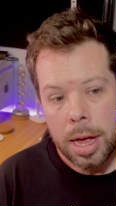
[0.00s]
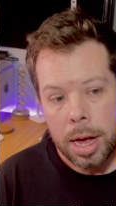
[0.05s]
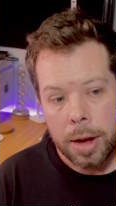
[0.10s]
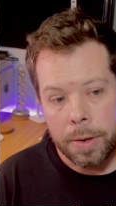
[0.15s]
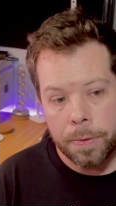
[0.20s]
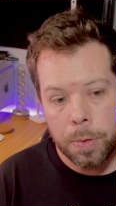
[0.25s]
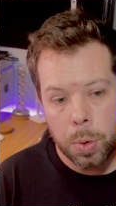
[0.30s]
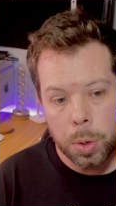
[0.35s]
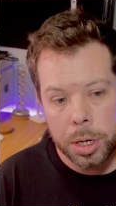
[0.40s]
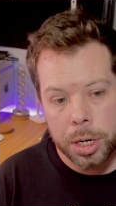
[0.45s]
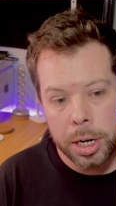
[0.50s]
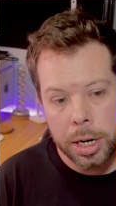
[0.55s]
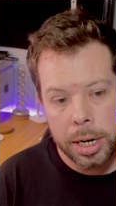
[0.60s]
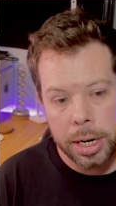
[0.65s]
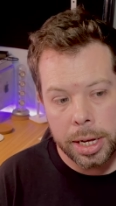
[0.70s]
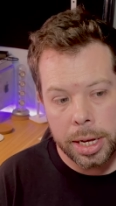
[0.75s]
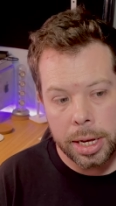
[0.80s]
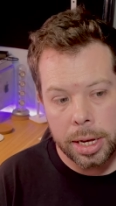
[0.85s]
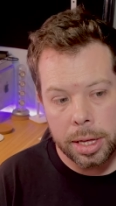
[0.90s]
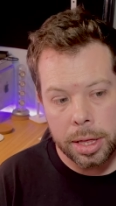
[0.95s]

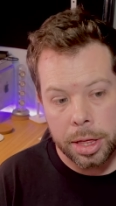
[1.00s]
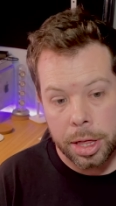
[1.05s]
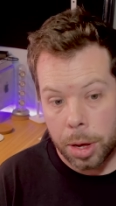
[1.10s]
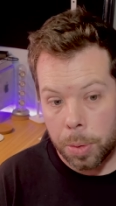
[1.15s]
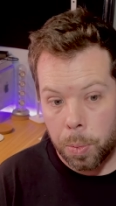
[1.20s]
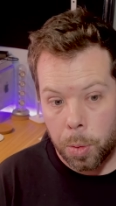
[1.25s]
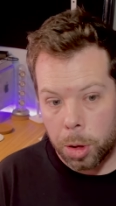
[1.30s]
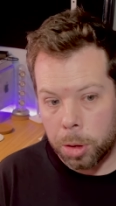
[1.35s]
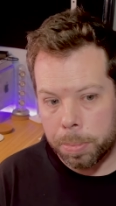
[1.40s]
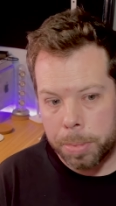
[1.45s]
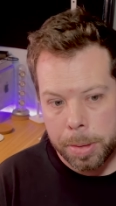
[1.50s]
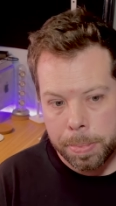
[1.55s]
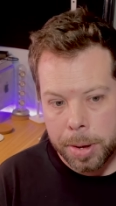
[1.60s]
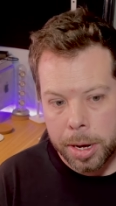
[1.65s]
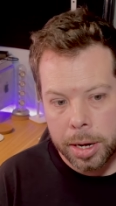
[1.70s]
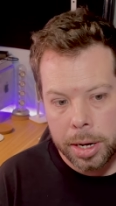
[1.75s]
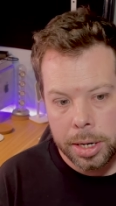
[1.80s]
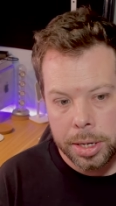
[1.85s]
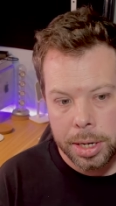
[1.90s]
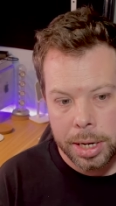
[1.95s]
Unfortunately, there will be
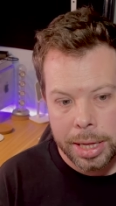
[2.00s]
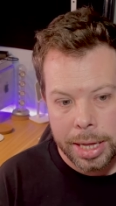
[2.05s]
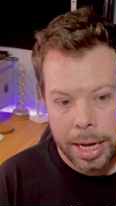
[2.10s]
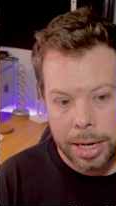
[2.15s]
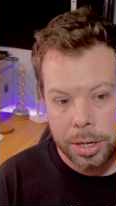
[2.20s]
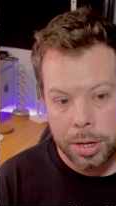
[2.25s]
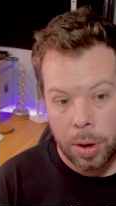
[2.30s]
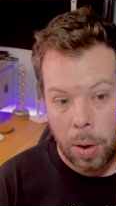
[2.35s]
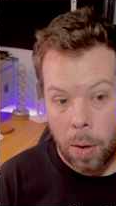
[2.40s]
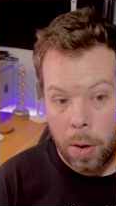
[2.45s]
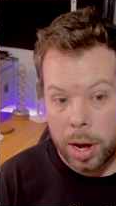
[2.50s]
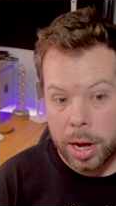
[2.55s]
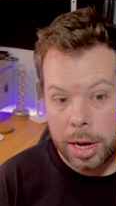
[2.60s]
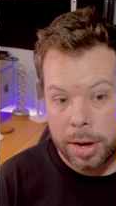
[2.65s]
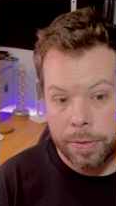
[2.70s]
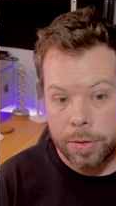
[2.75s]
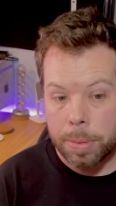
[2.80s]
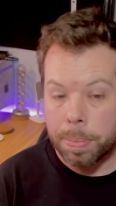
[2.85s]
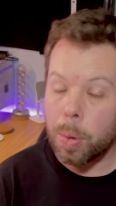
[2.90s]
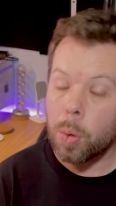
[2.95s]
bugs, and that's kind
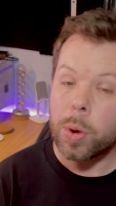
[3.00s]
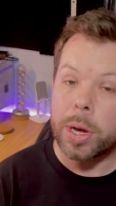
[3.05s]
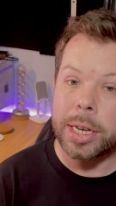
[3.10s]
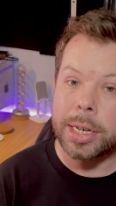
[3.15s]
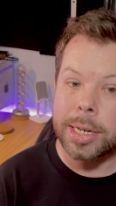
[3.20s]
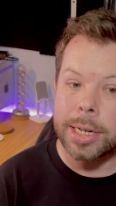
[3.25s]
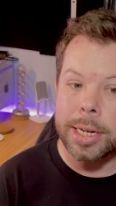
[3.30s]
of the point,